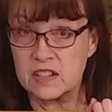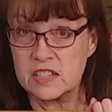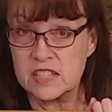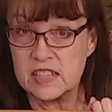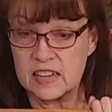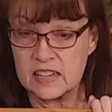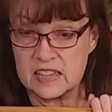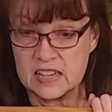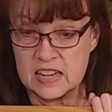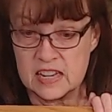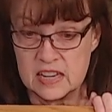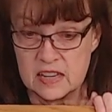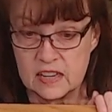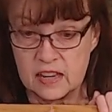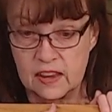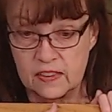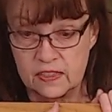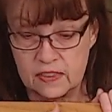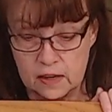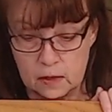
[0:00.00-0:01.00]
technique
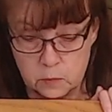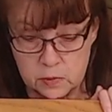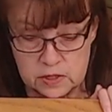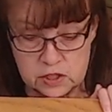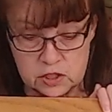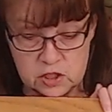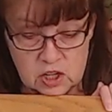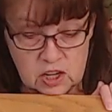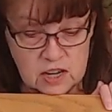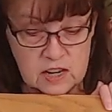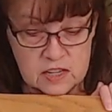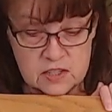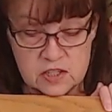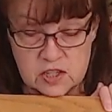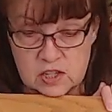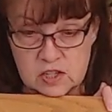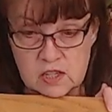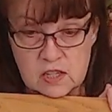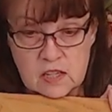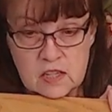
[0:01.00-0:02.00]
and then we
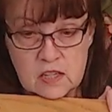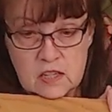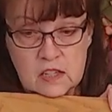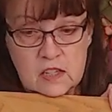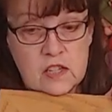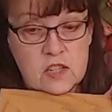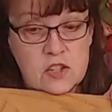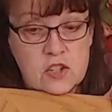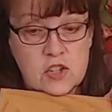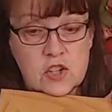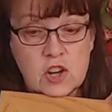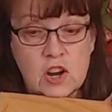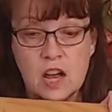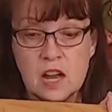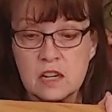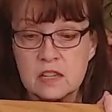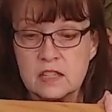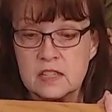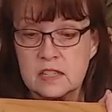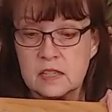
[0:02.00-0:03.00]
just
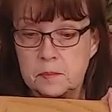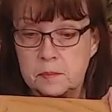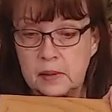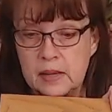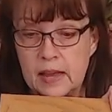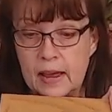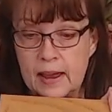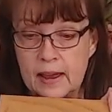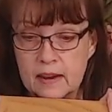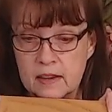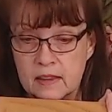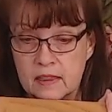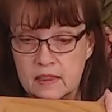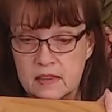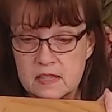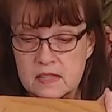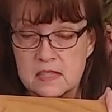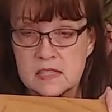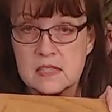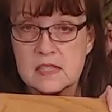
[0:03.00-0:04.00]
chalked in black
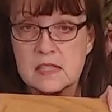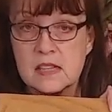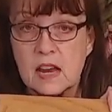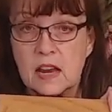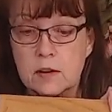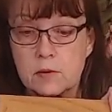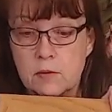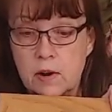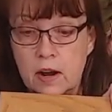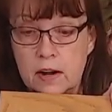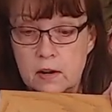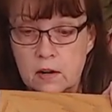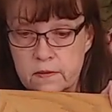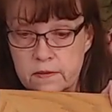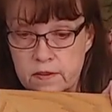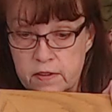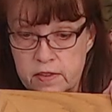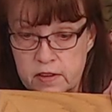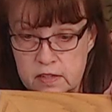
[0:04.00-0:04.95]
this design right over the